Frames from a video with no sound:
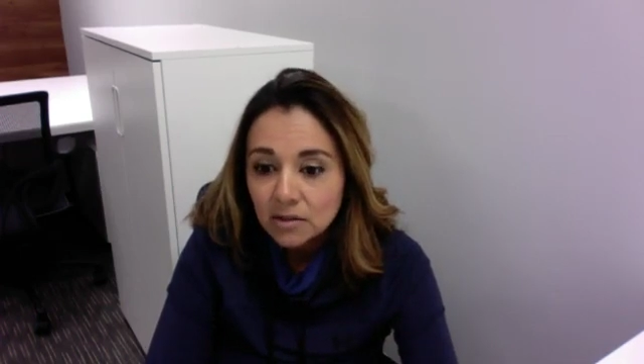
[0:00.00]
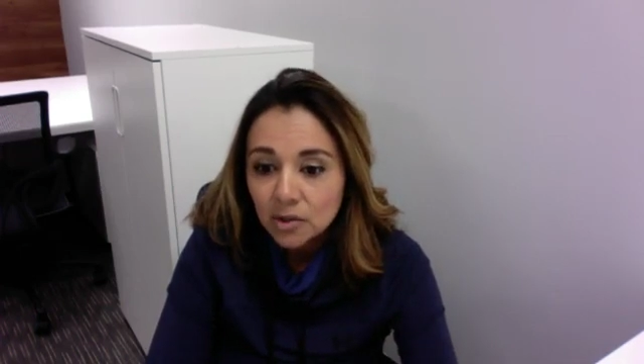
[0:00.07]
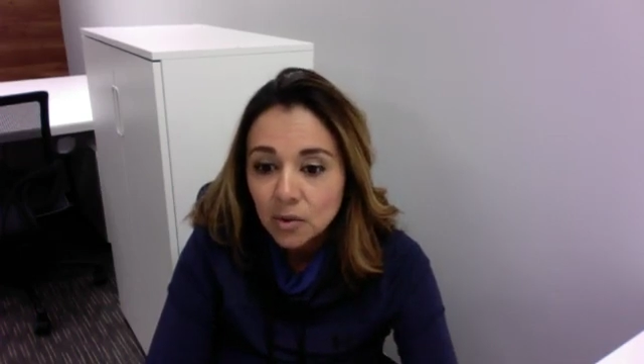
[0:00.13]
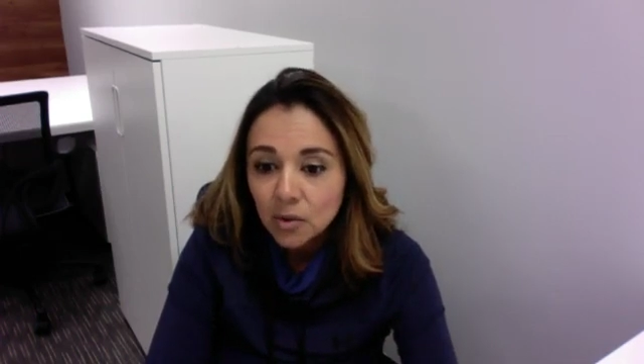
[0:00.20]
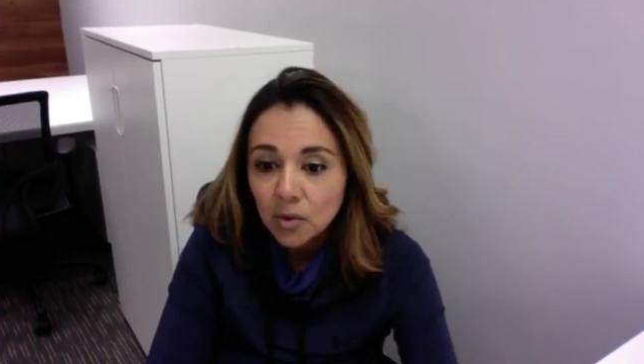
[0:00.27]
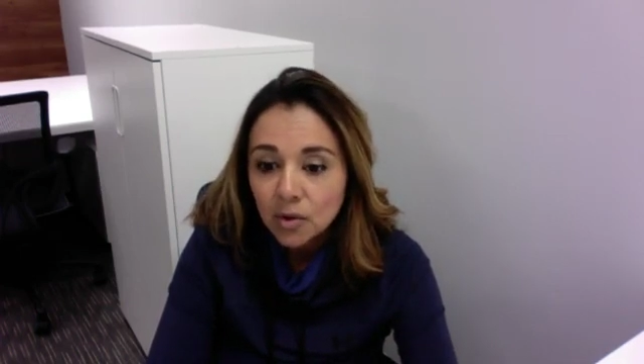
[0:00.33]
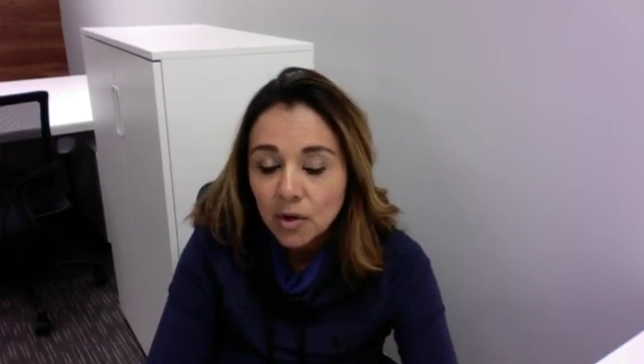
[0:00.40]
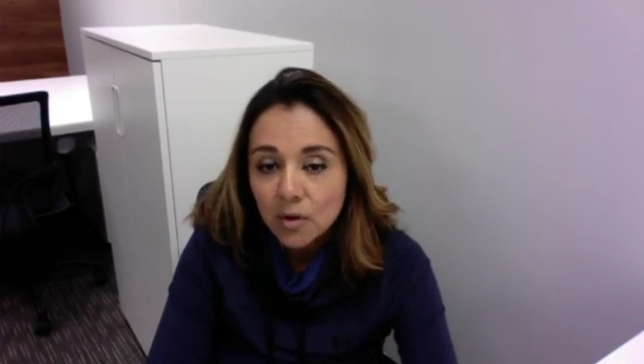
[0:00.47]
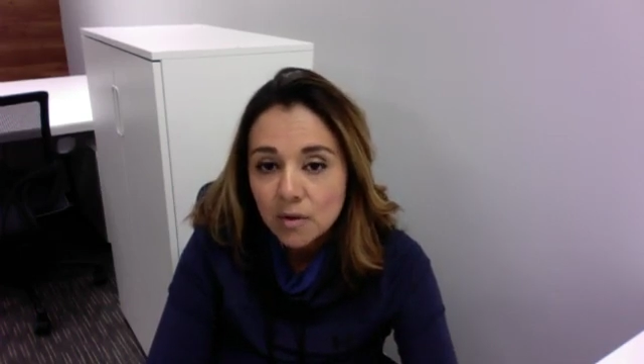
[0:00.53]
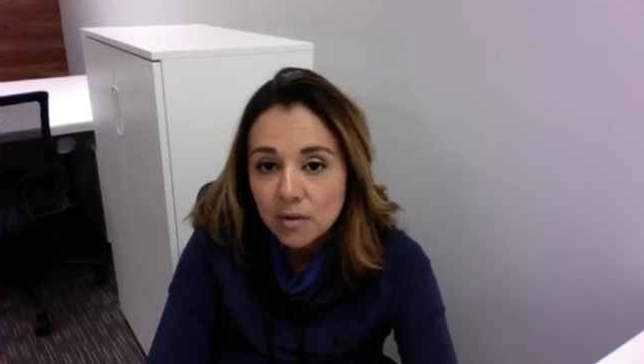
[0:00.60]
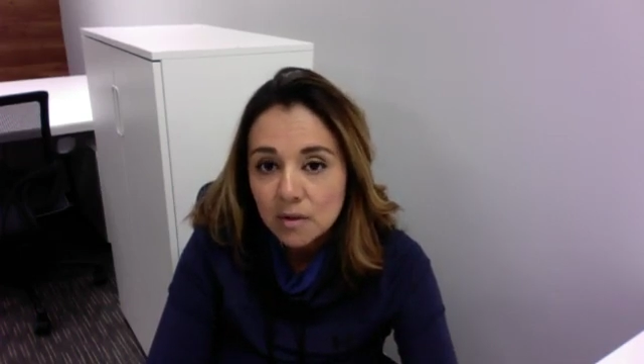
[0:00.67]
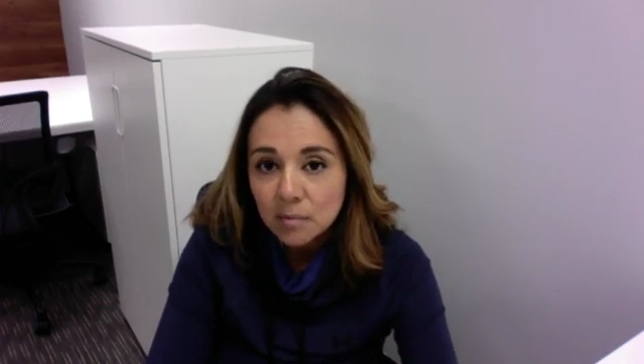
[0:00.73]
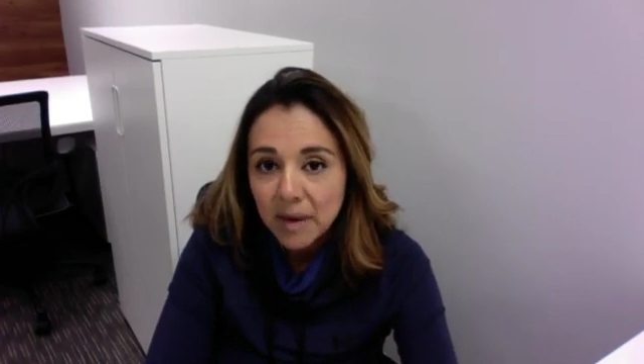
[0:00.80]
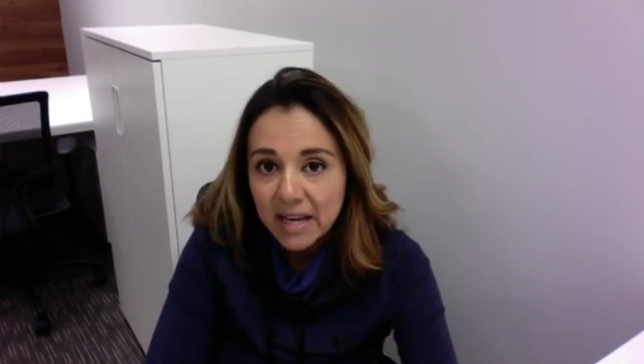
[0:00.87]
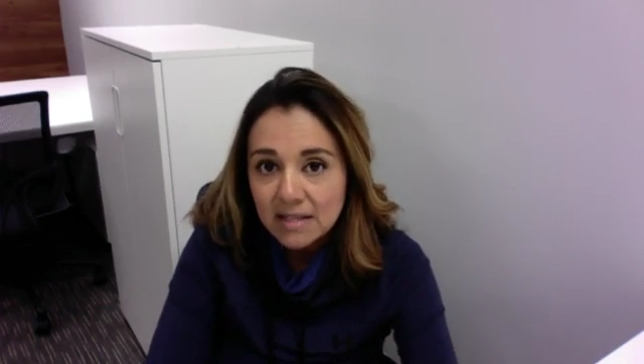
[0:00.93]
do
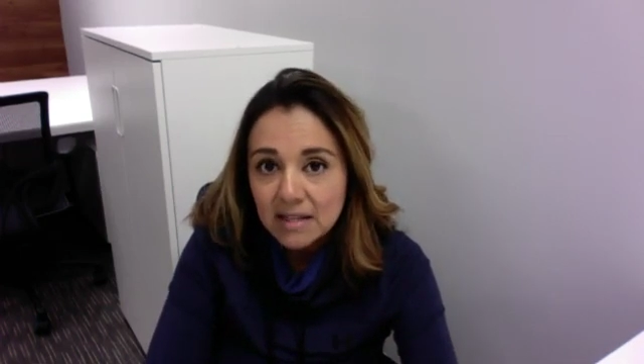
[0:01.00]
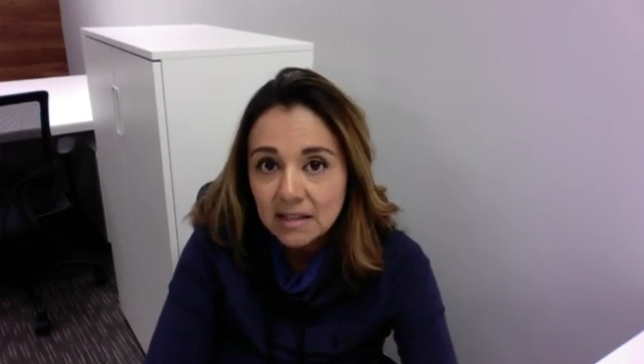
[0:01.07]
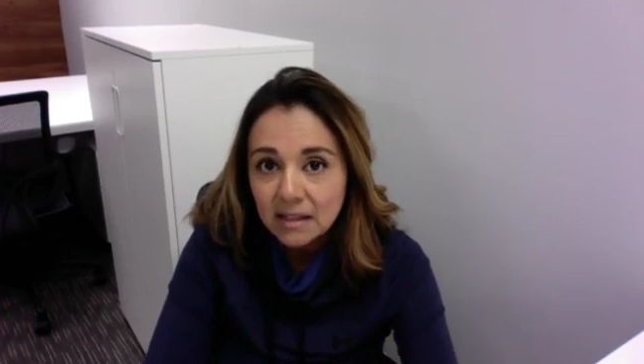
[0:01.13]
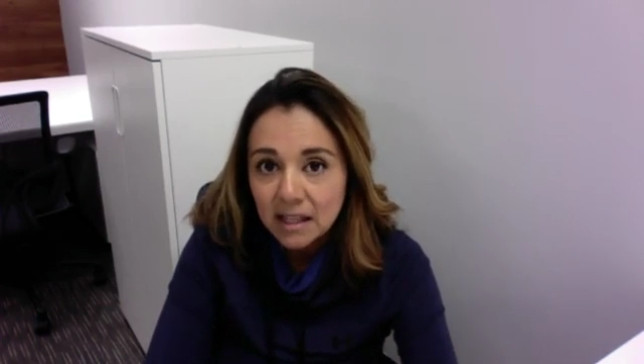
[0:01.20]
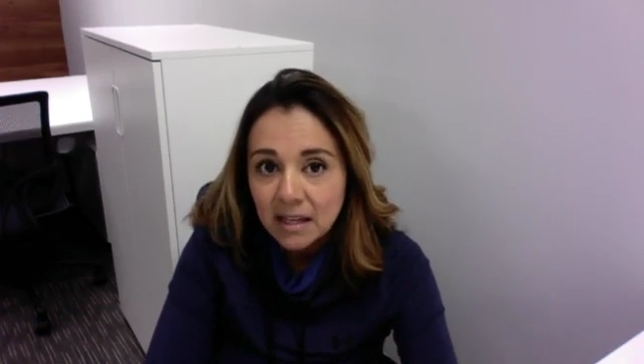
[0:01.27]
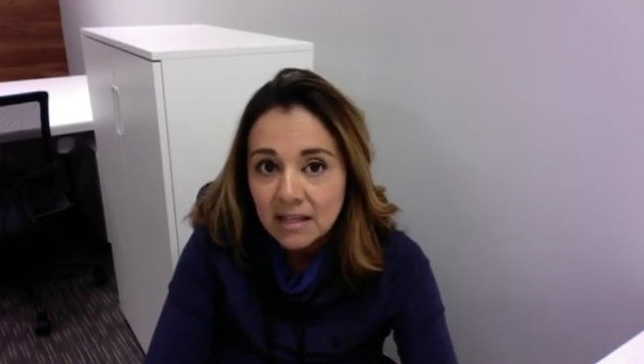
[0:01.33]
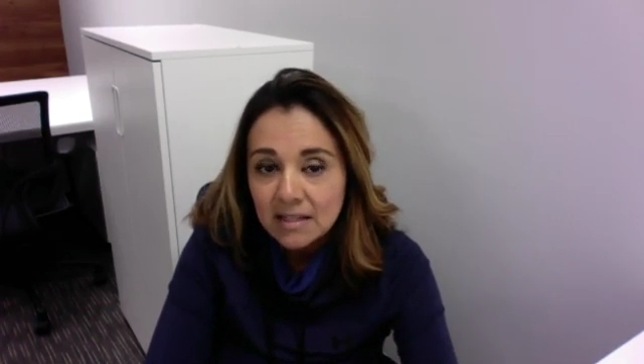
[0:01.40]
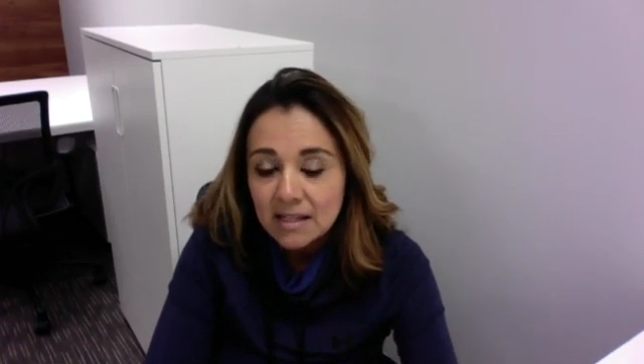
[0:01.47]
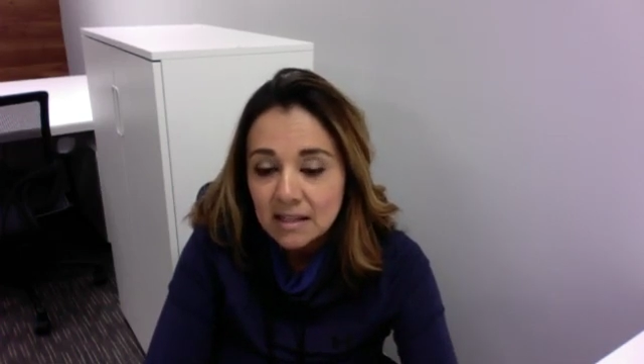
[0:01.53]
those basic things,